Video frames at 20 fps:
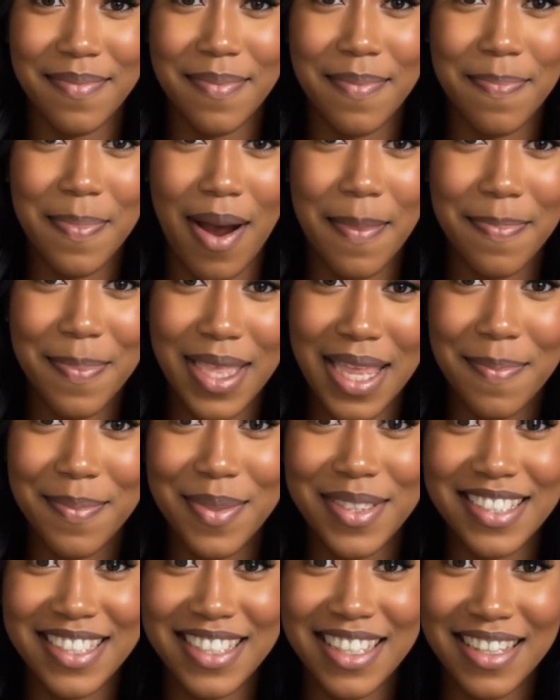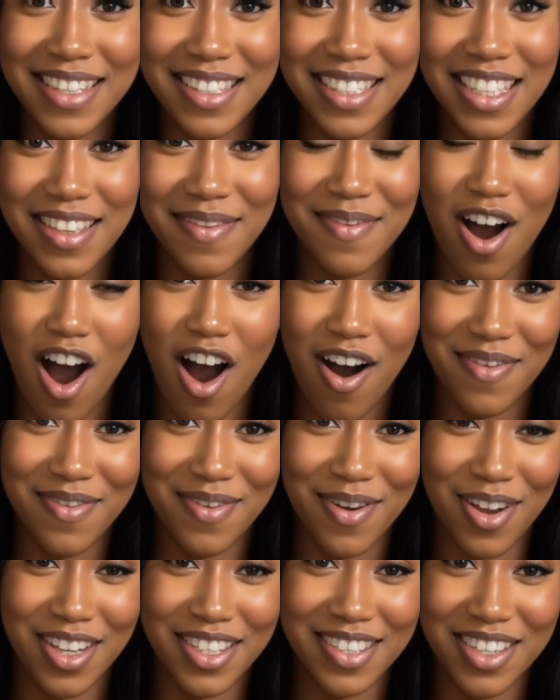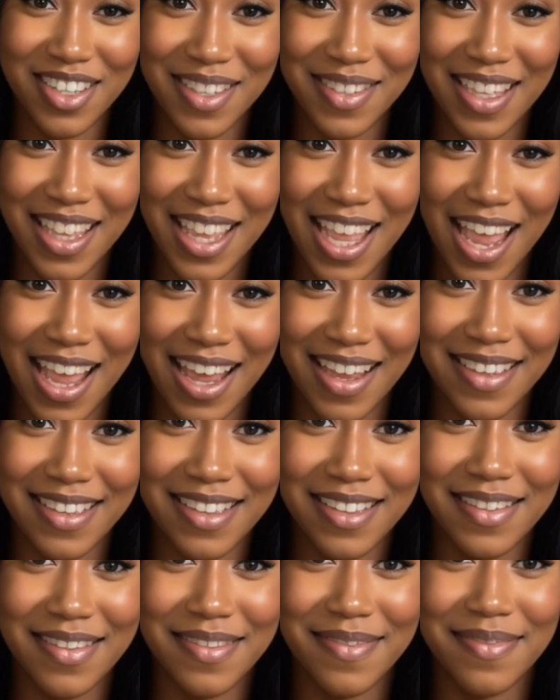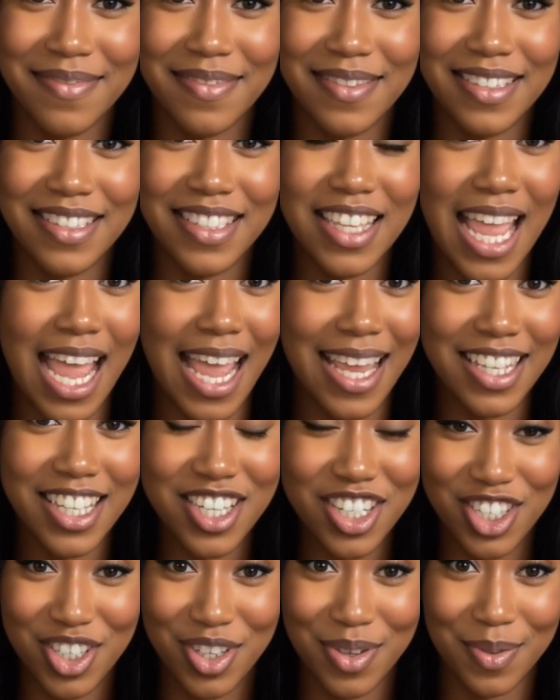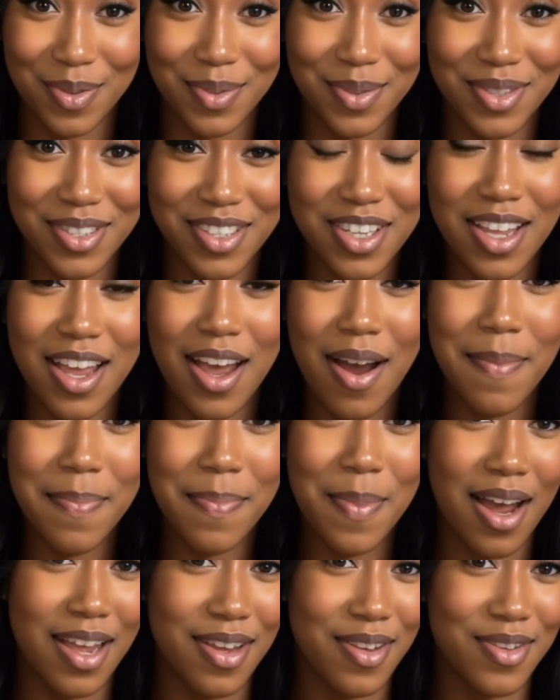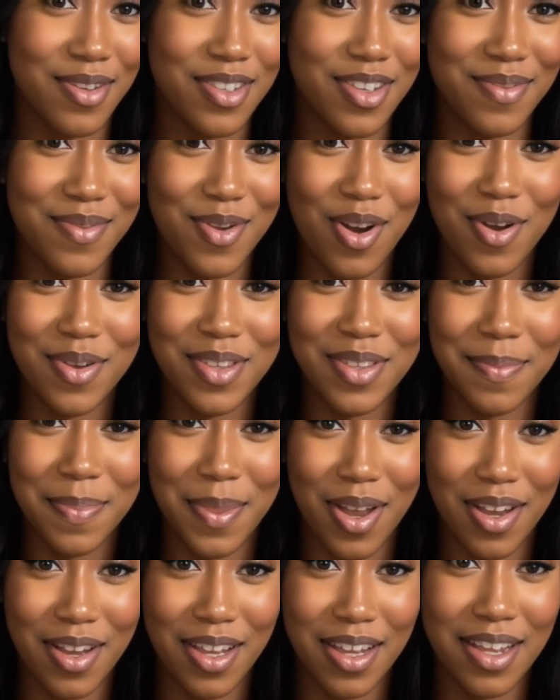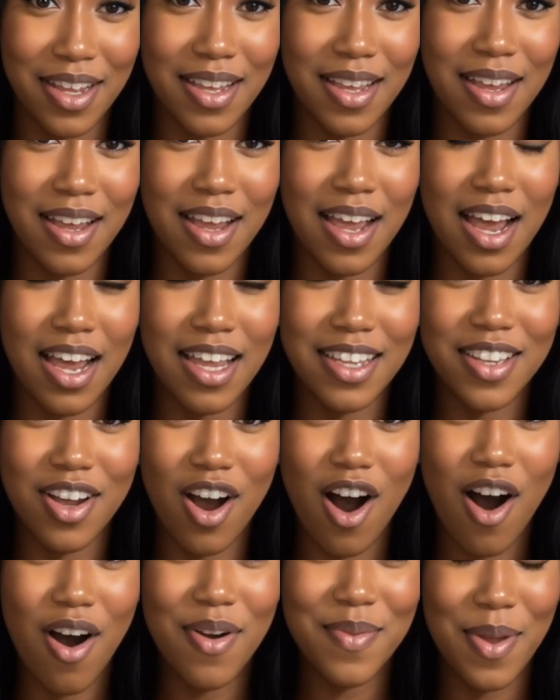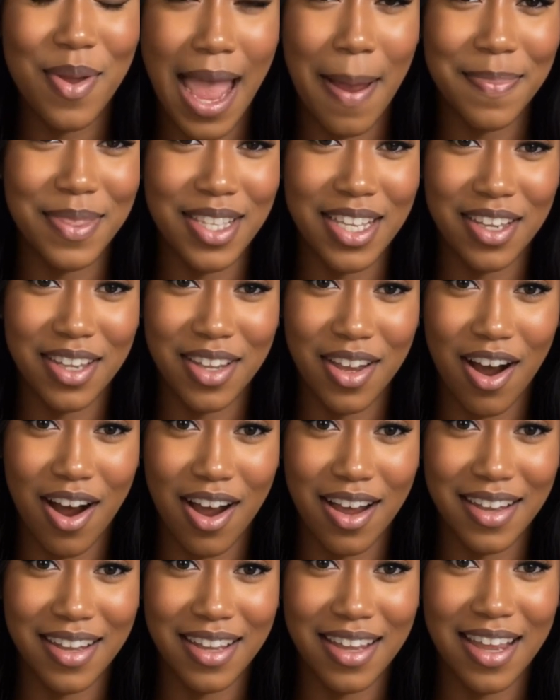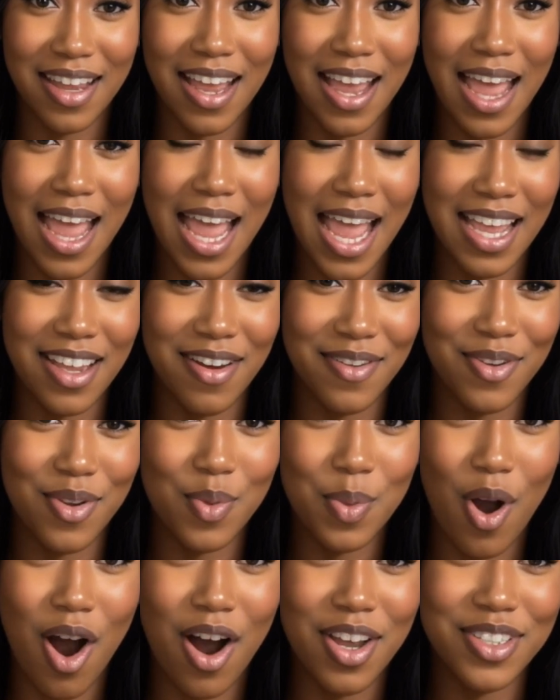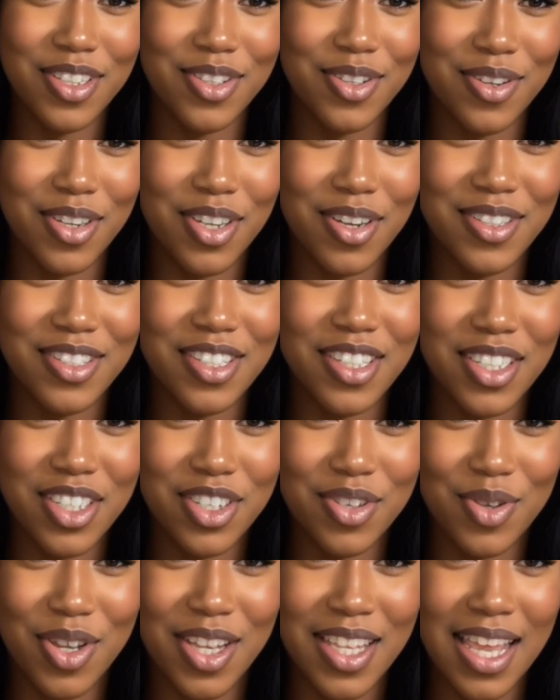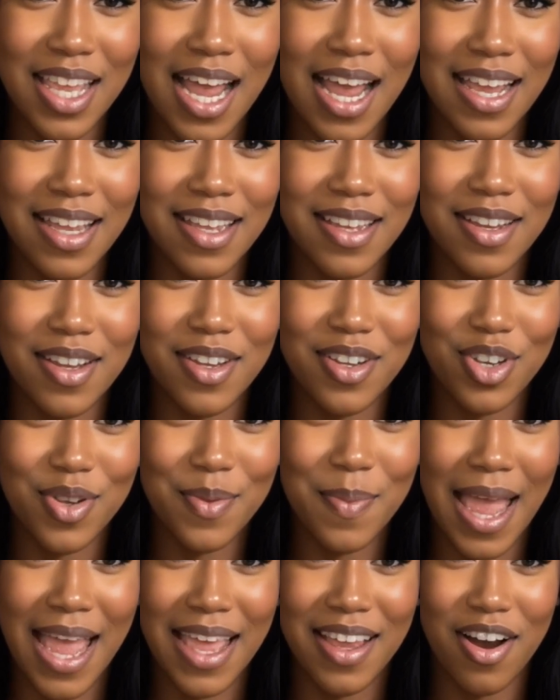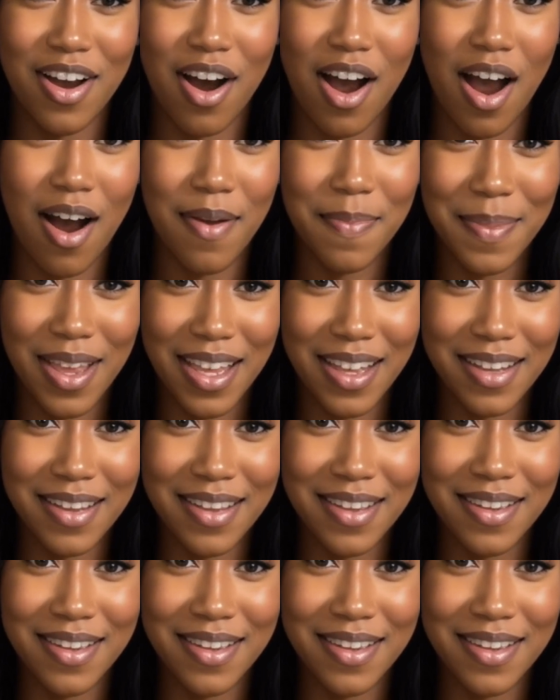but people still leave offerings on the gate. Tiny shoes, bundles of rosemary, a doll wrapped in cloth. And if you walk too close to the tree line, you might hear humming,